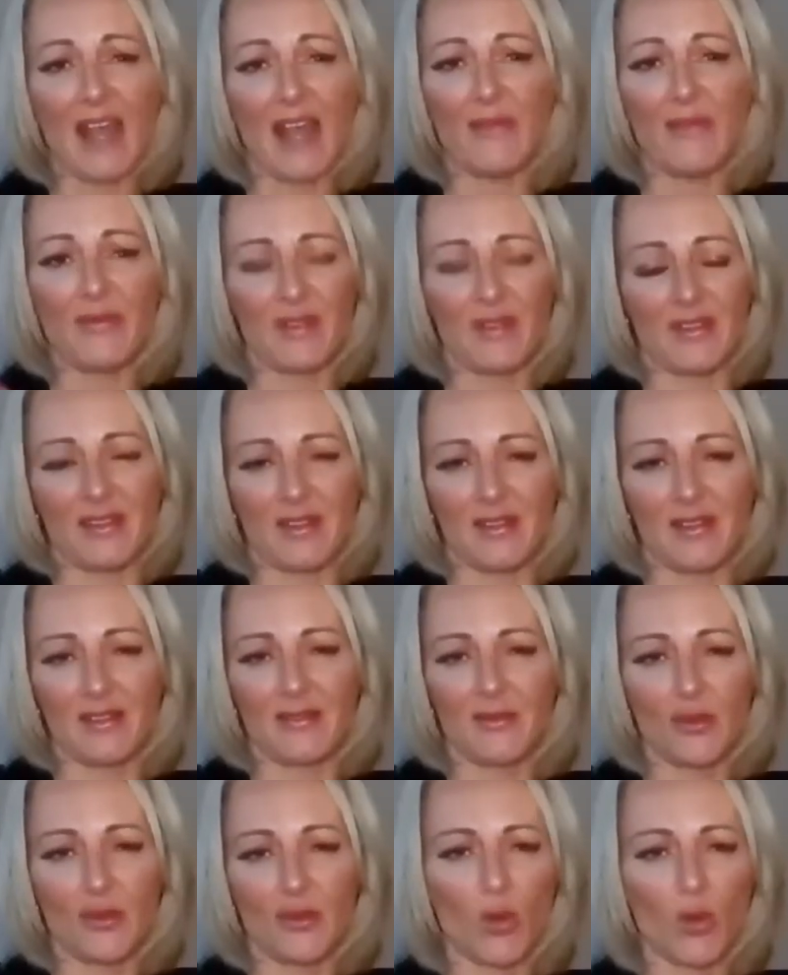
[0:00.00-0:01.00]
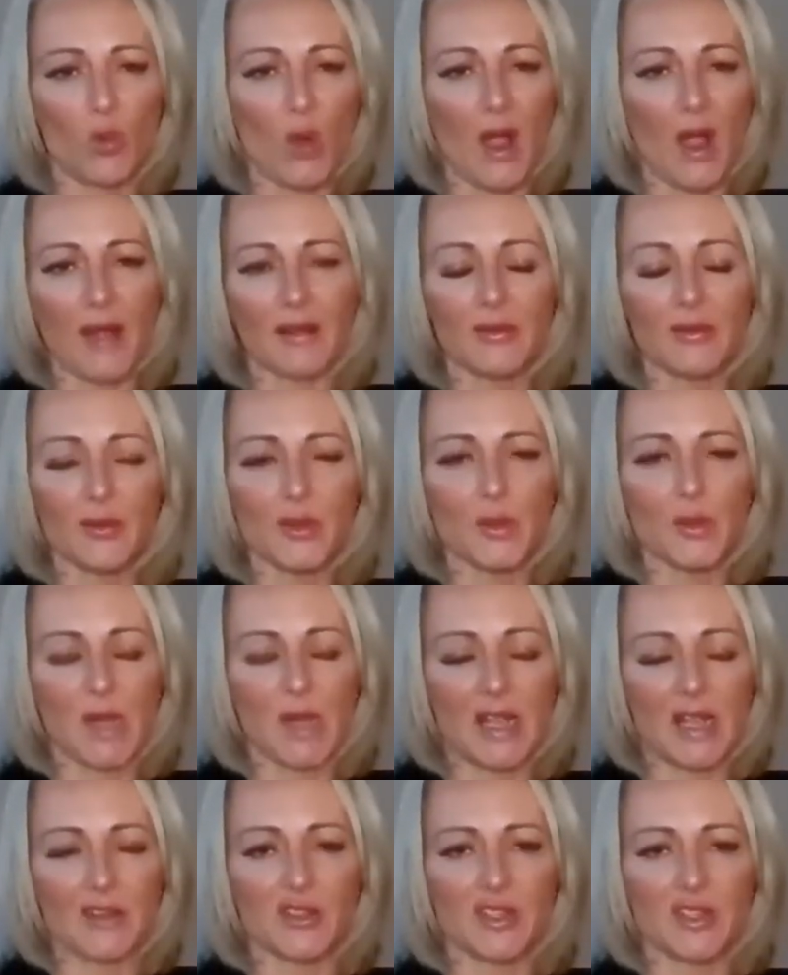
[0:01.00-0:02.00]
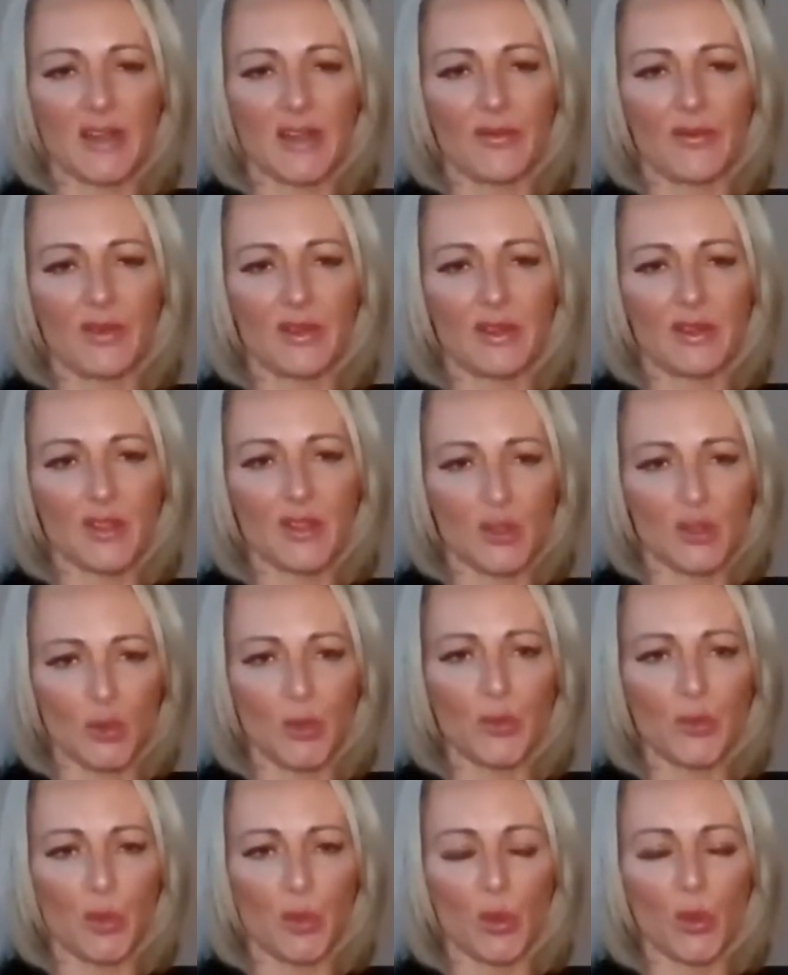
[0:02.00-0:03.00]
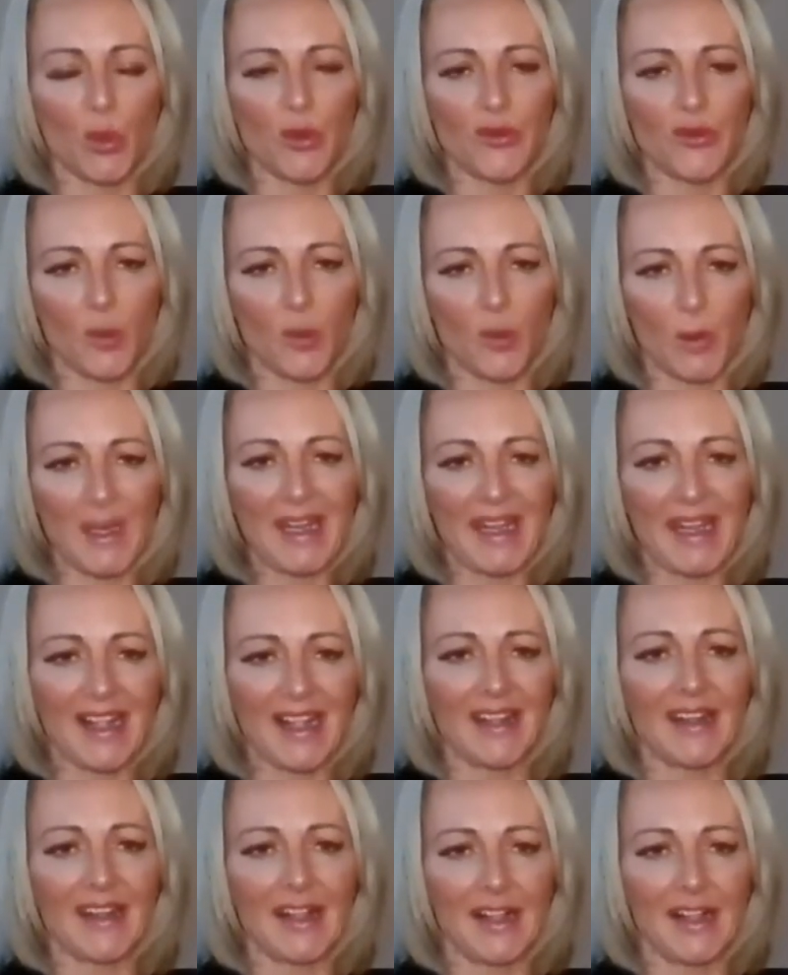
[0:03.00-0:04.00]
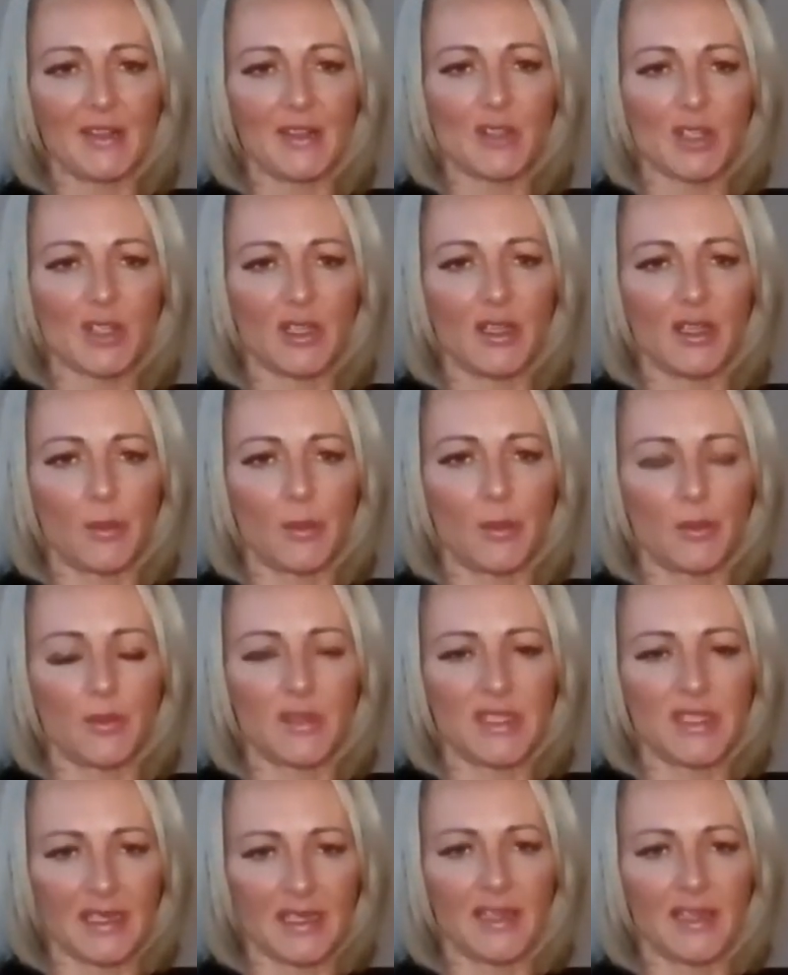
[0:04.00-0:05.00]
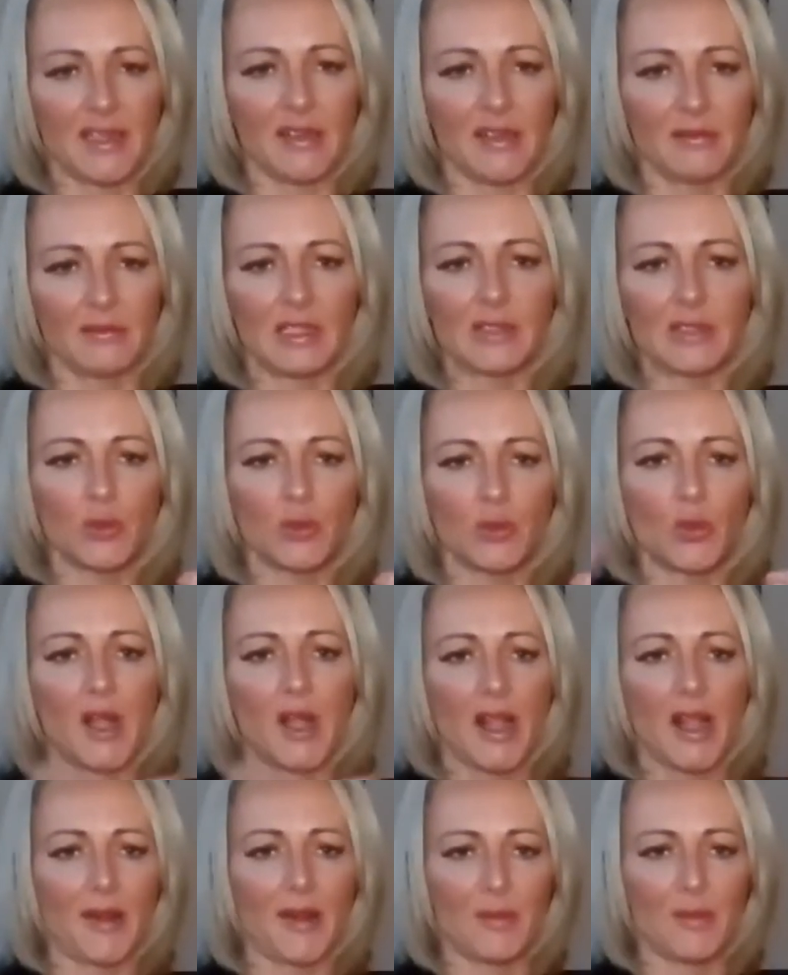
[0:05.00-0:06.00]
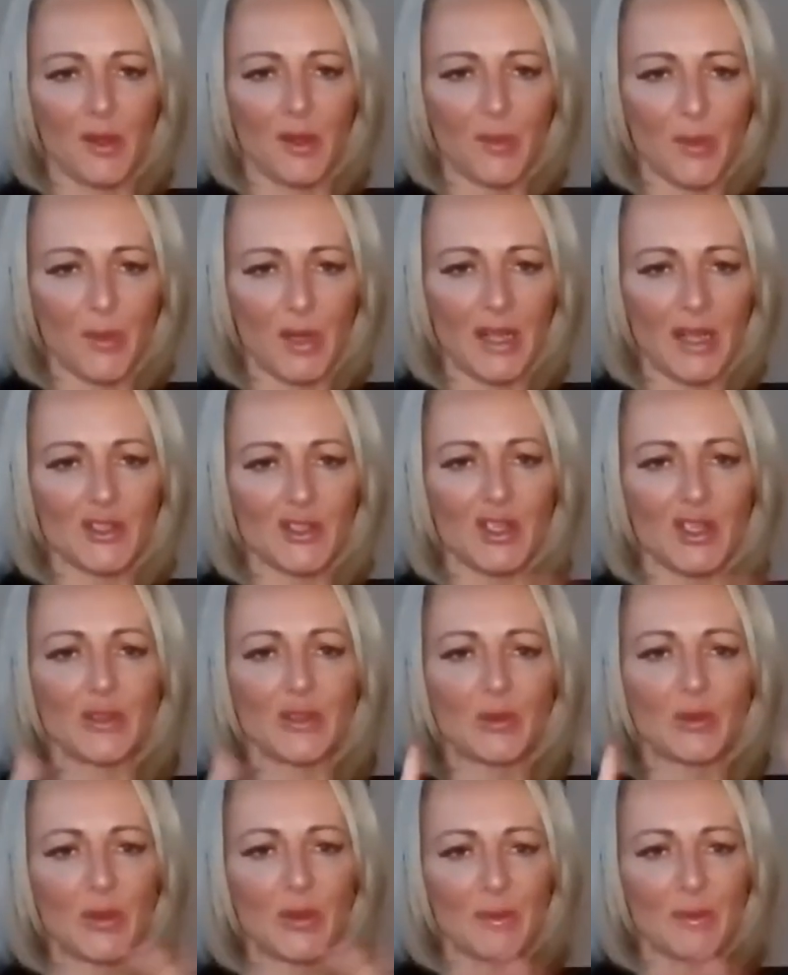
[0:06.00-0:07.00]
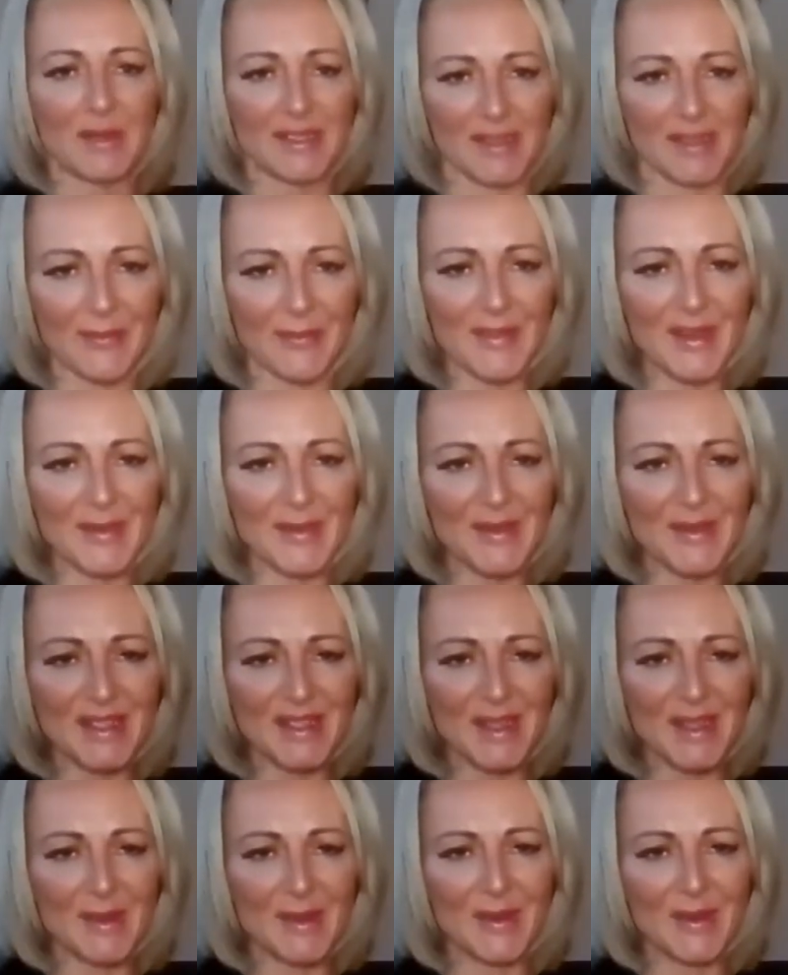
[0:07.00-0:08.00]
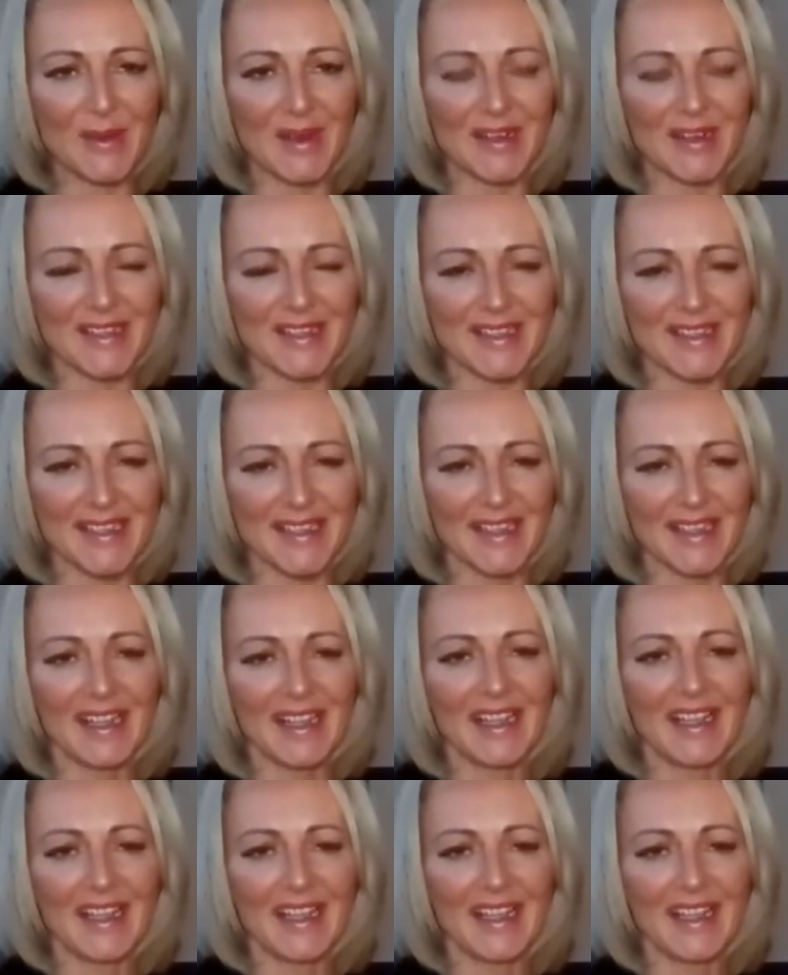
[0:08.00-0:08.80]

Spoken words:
everything, your work, those pressures, everything is so important that we can't actually say, well, I don't want high blood pressure. I don't want my symptoms to be worse.